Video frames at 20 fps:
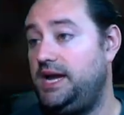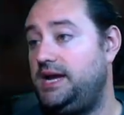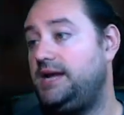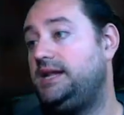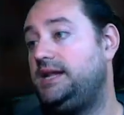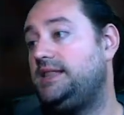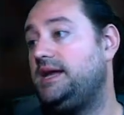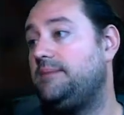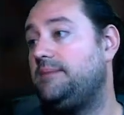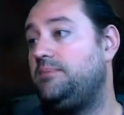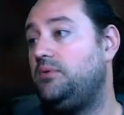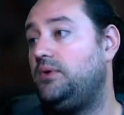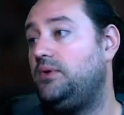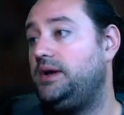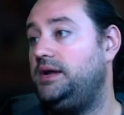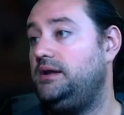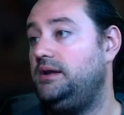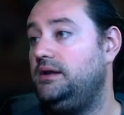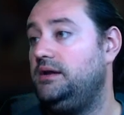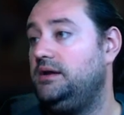and at that
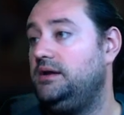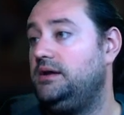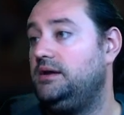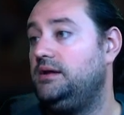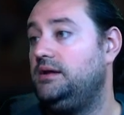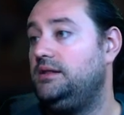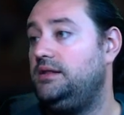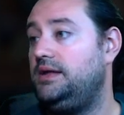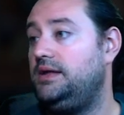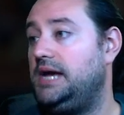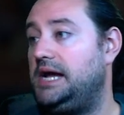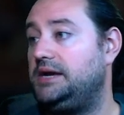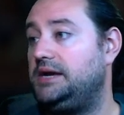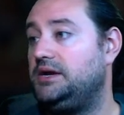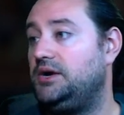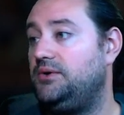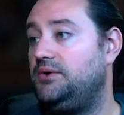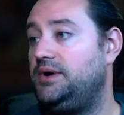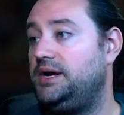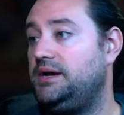point, the
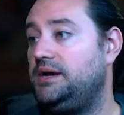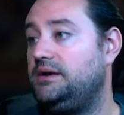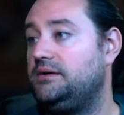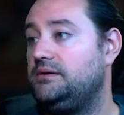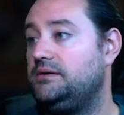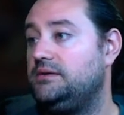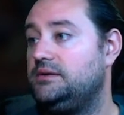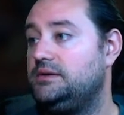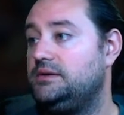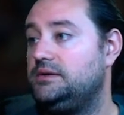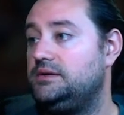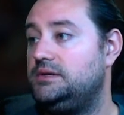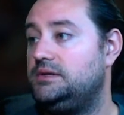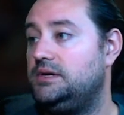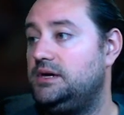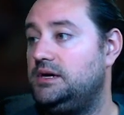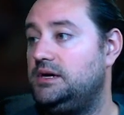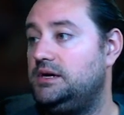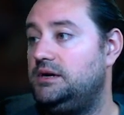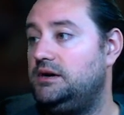ongoing
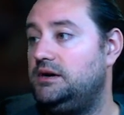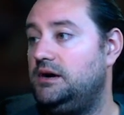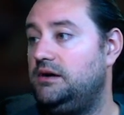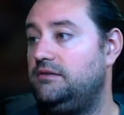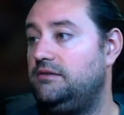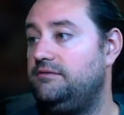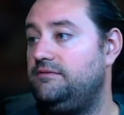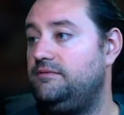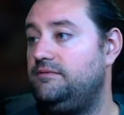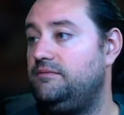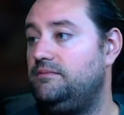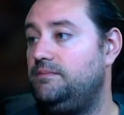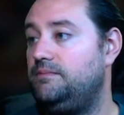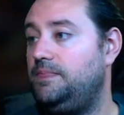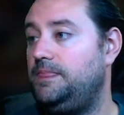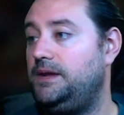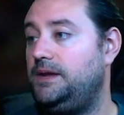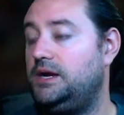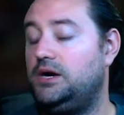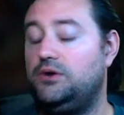of,
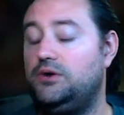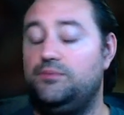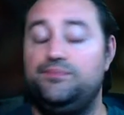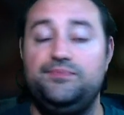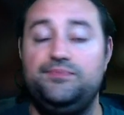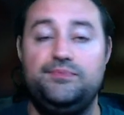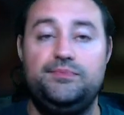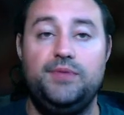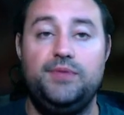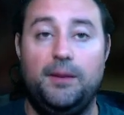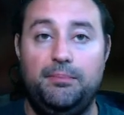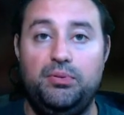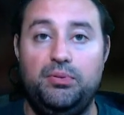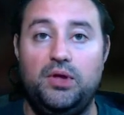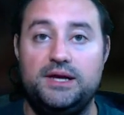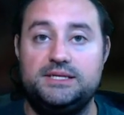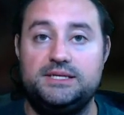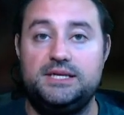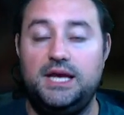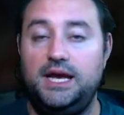you know, the
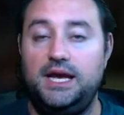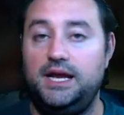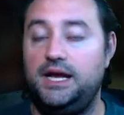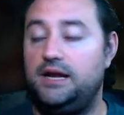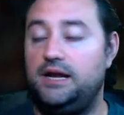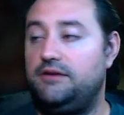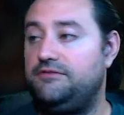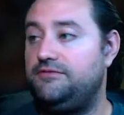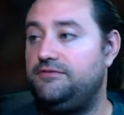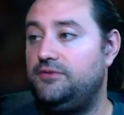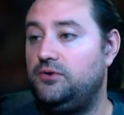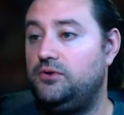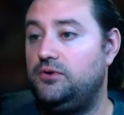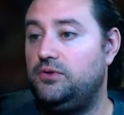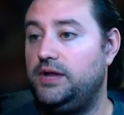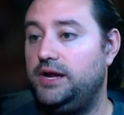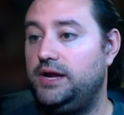+8 and a full lane